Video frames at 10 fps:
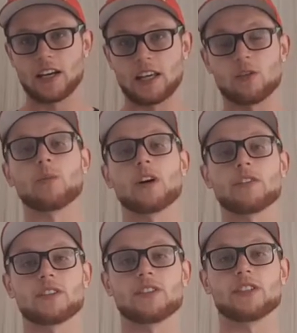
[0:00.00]
and then we'll be
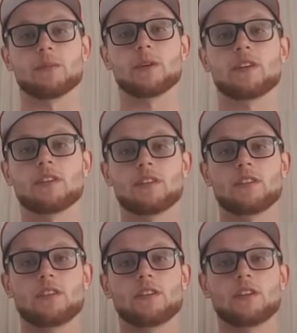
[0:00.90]
off to the gym
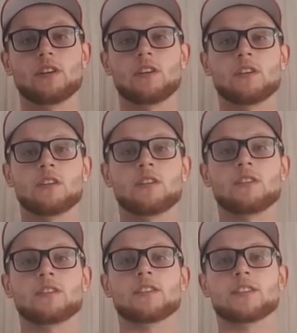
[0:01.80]

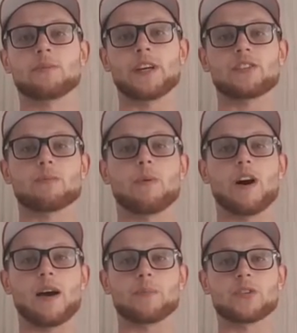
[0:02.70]
to smash some
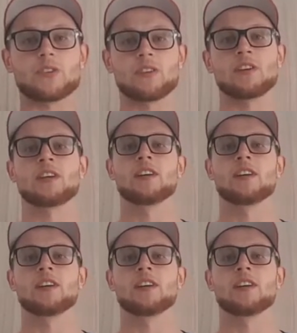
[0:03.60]
pipes,